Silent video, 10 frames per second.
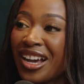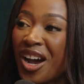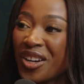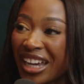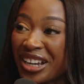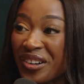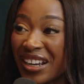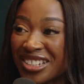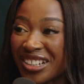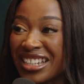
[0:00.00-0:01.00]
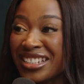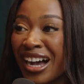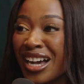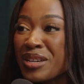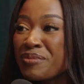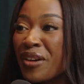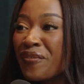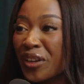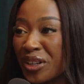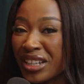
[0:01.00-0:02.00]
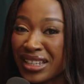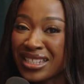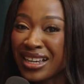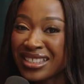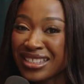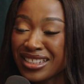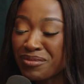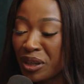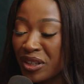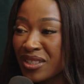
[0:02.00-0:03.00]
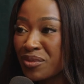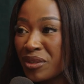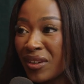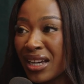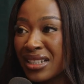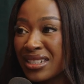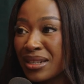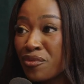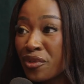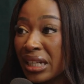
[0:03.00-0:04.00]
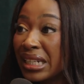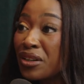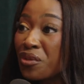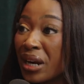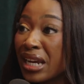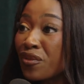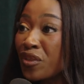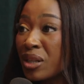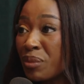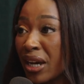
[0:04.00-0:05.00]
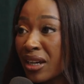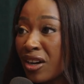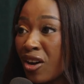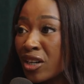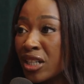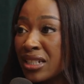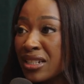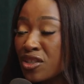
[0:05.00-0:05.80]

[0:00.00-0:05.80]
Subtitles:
Okay, great. Yolanda, I am very excited because we've had some really great feedback on